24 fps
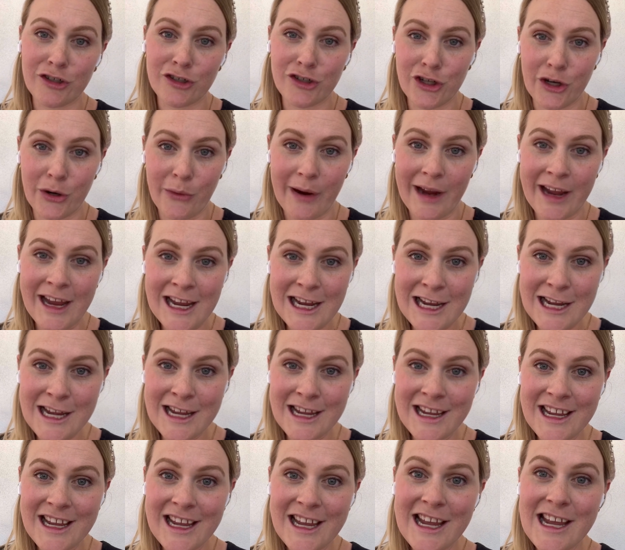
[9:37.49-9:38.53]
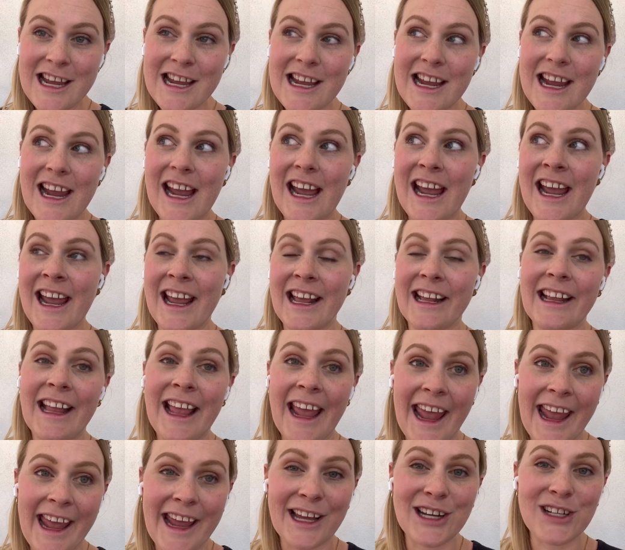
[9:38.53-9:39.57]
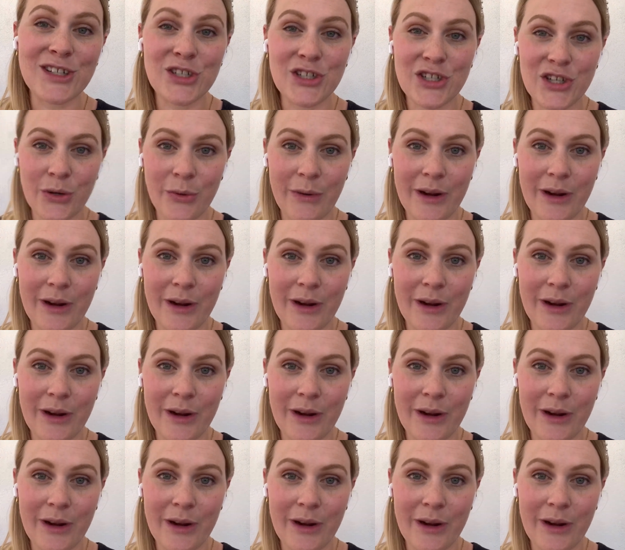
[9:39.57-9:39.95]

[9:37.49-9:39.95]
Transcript: doing and can do